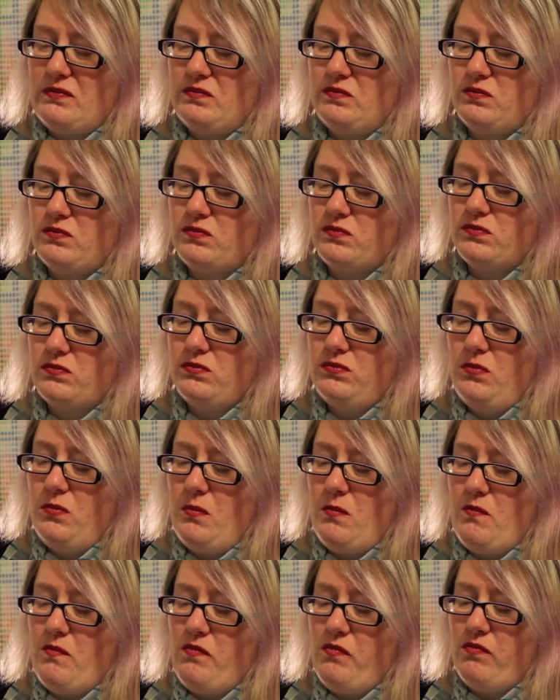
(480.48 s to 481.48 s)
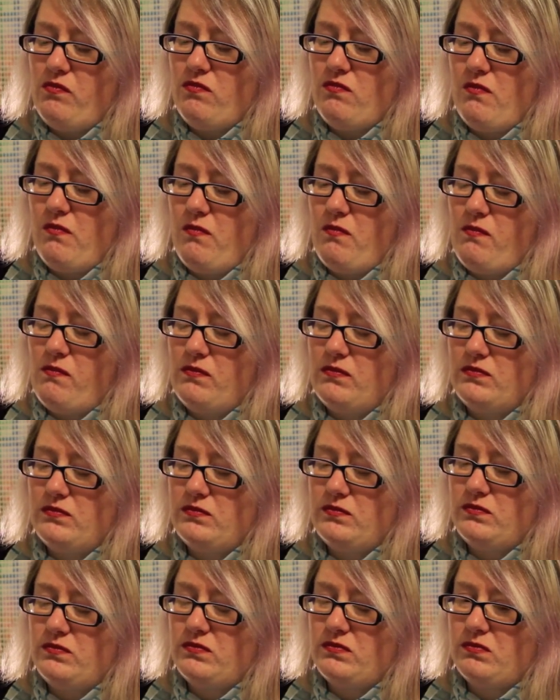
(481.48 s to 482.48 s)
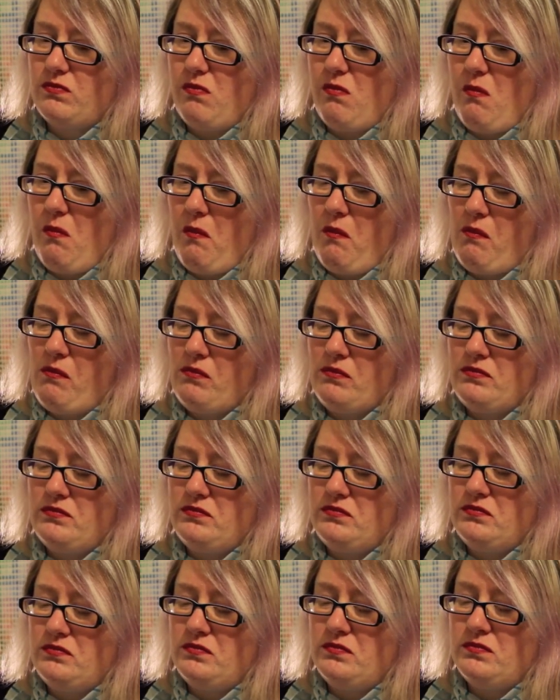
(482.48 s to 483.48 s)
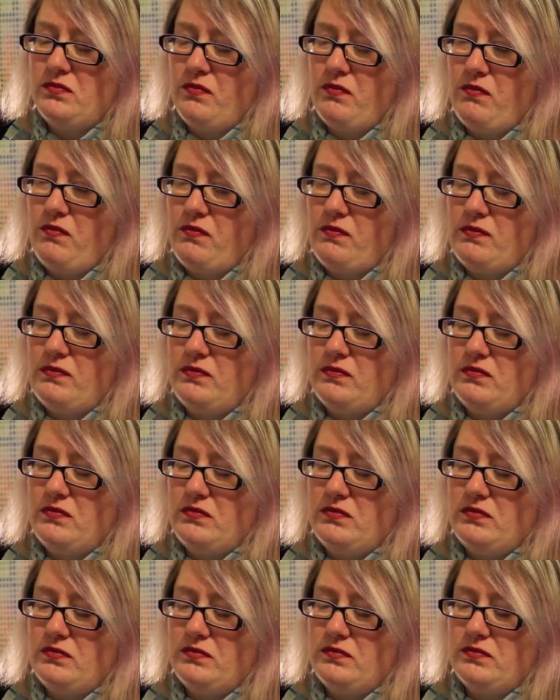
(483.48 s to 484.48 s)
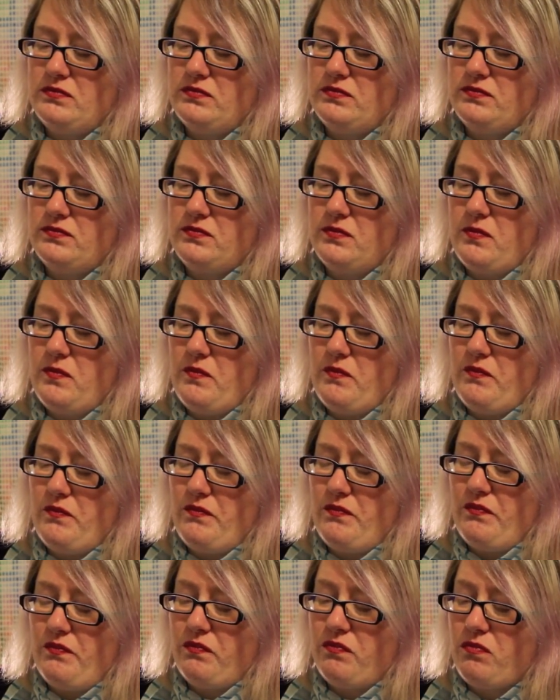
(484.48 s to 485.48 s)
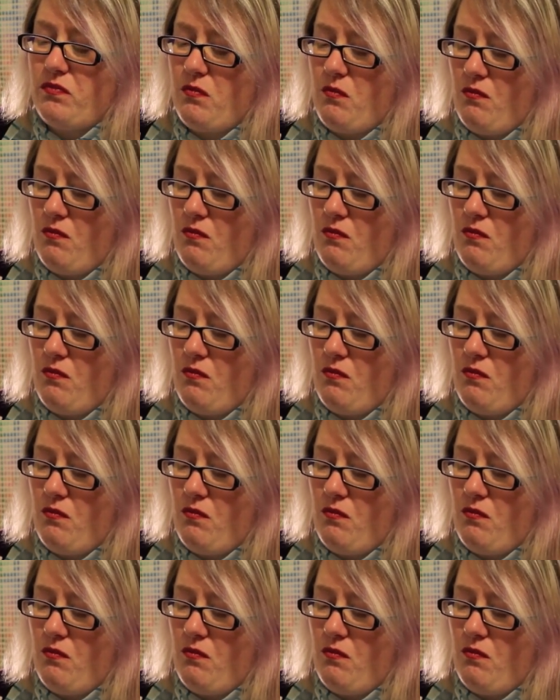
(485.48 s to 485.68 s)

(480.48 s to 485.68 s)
Nobody speaks.